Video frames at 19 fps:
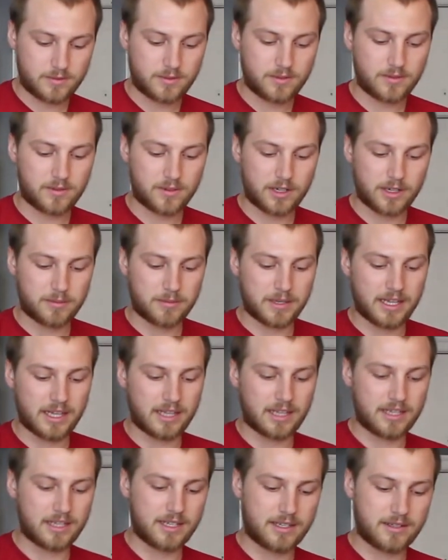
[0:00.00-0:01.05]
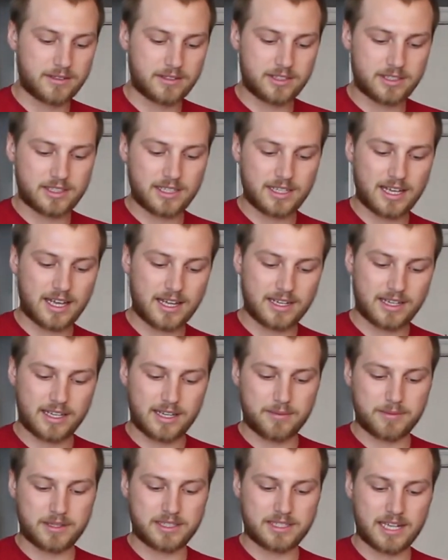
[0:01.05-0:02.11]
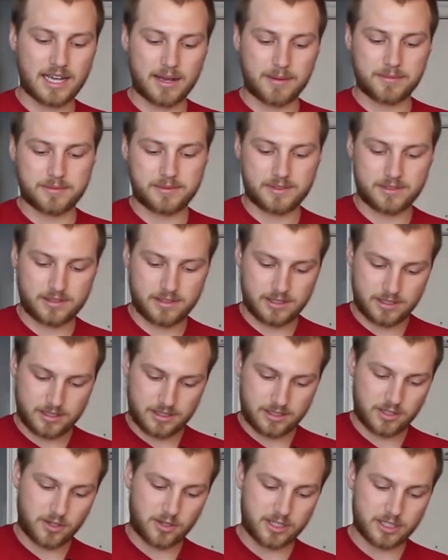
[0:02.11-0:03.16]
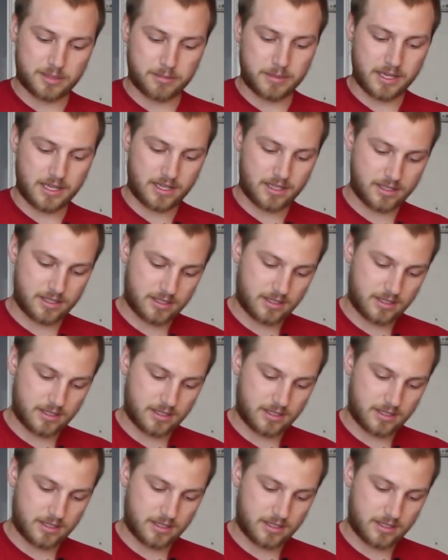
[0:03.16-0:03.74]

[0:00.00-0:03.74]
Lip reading: rub that in just to kind of keep the top crispy.